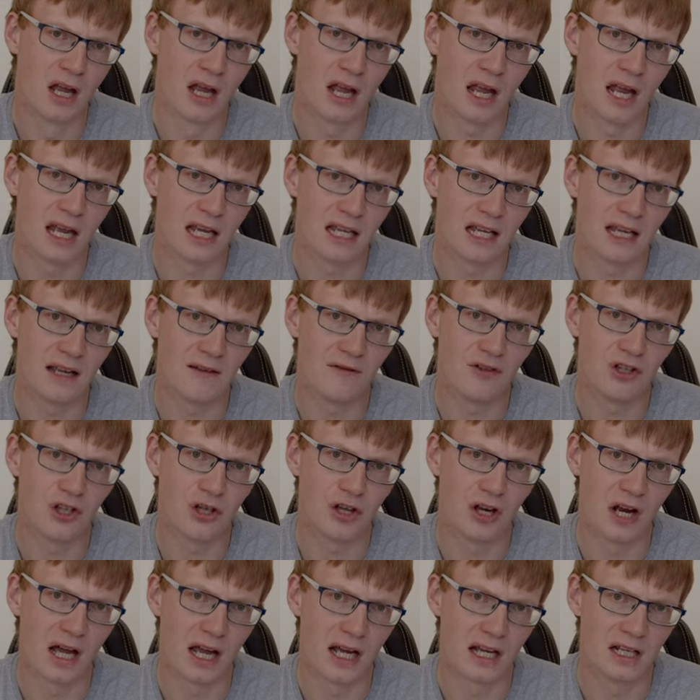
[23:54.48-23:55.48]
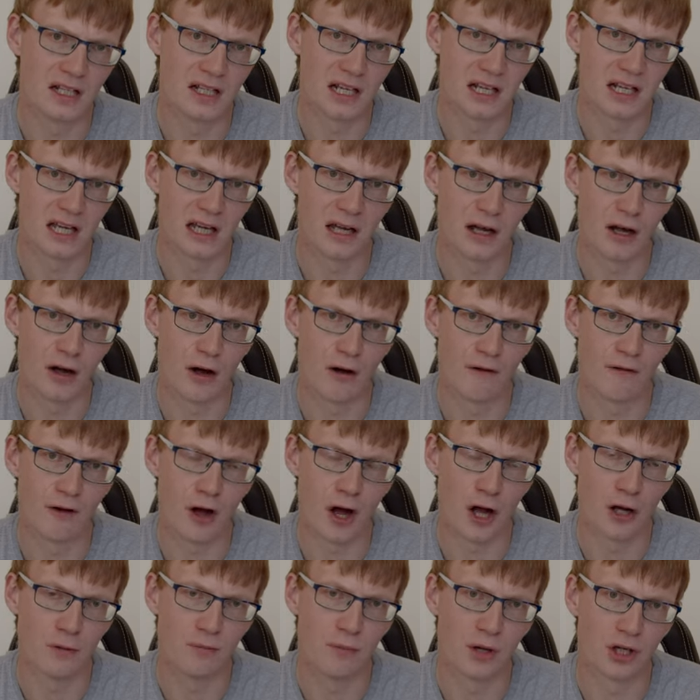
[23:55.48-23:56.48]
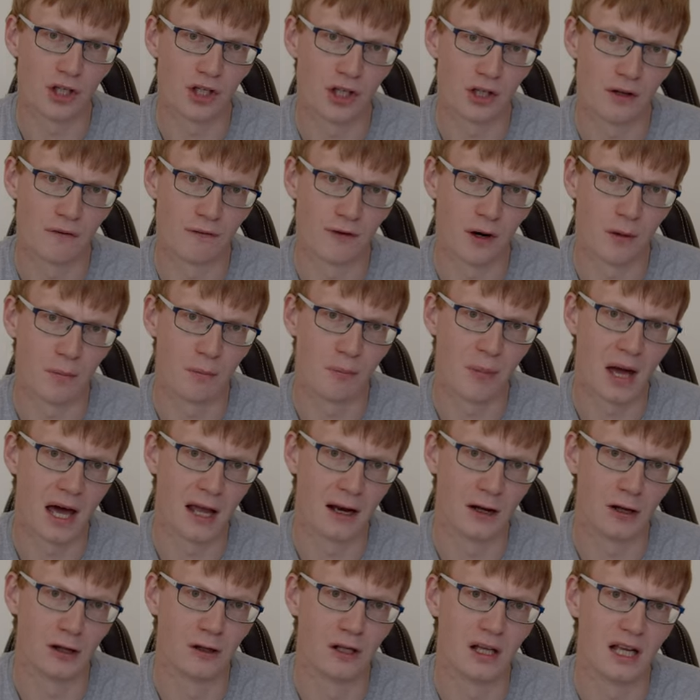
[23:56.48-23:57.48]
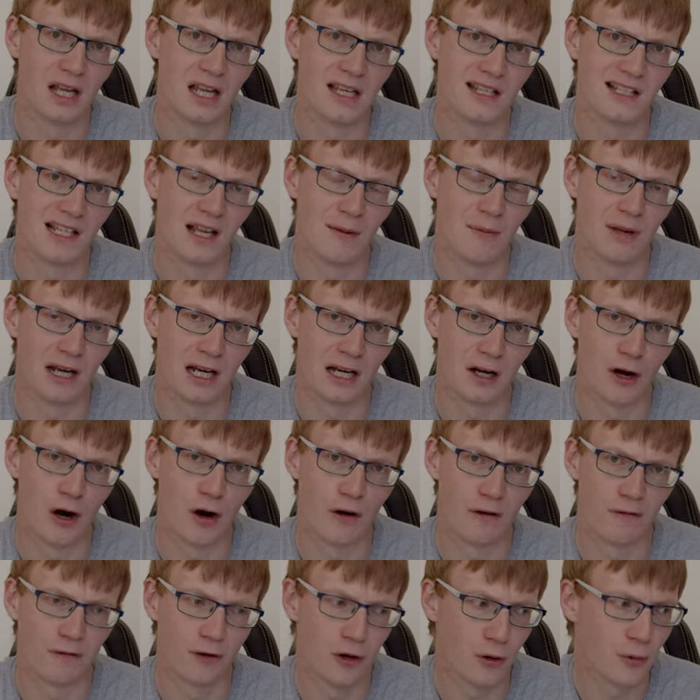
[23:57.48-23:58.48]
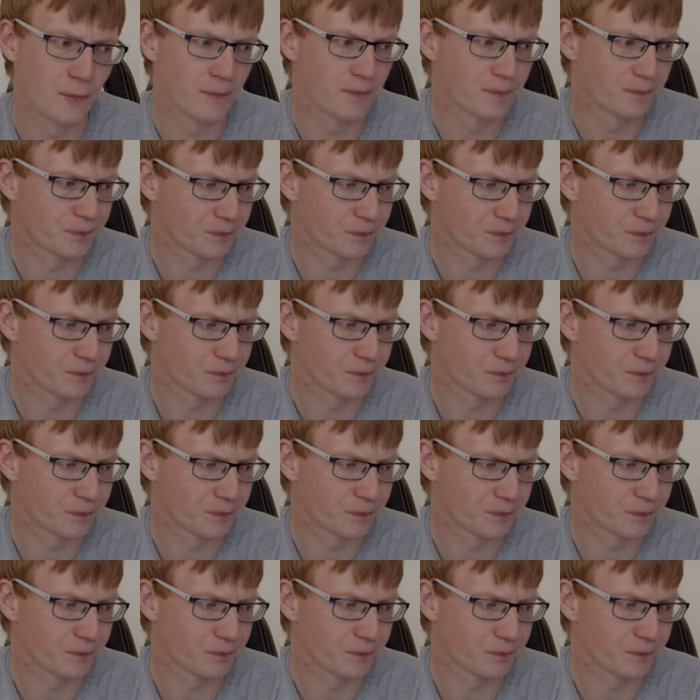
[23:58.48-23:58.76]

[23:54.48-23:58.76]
it gives you an idea of how much the front panel is limiting airflow.